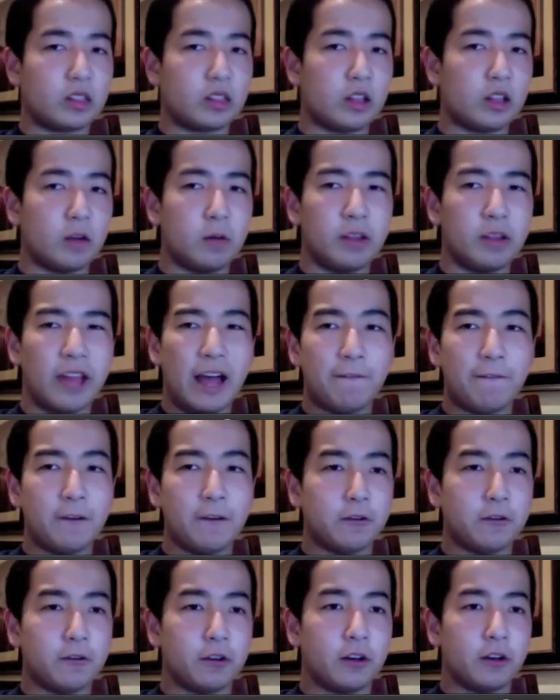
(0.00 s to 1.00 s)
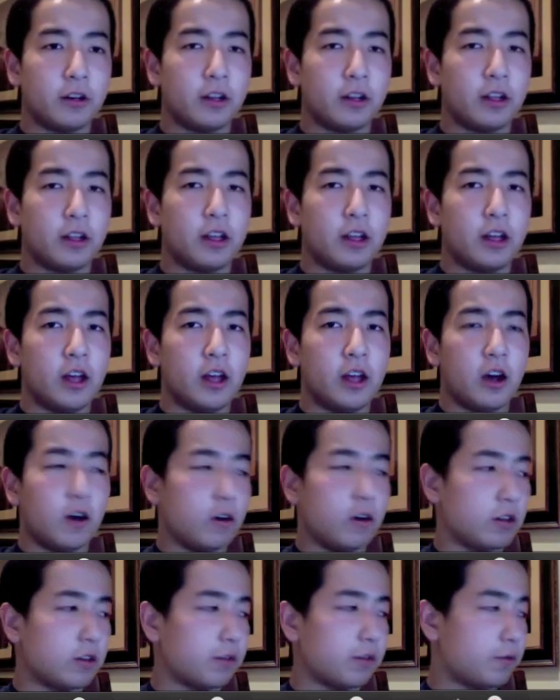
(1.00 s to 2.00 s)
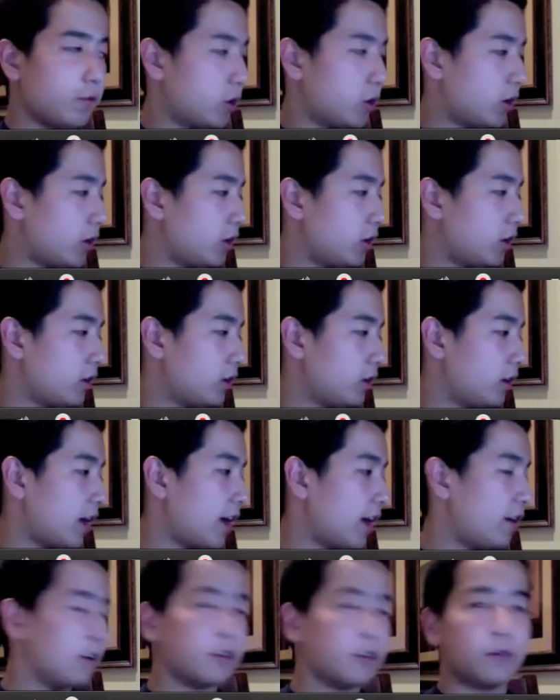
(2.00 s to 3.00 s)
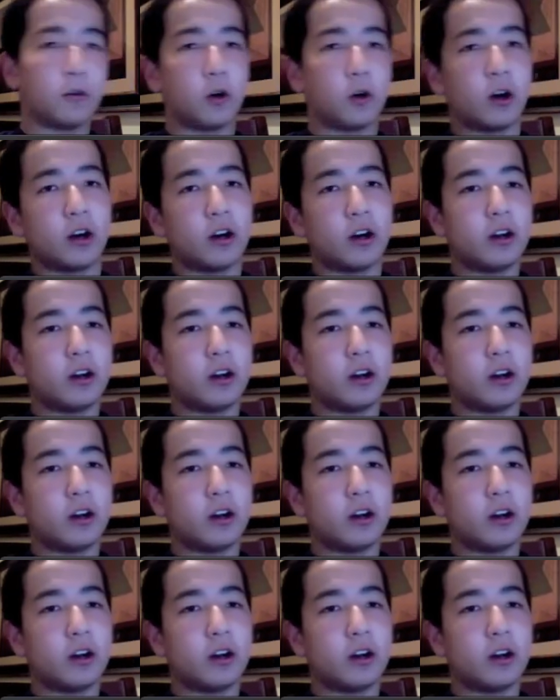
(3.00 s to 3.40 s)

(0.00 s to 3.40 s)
with iPhone O S four, iOS four,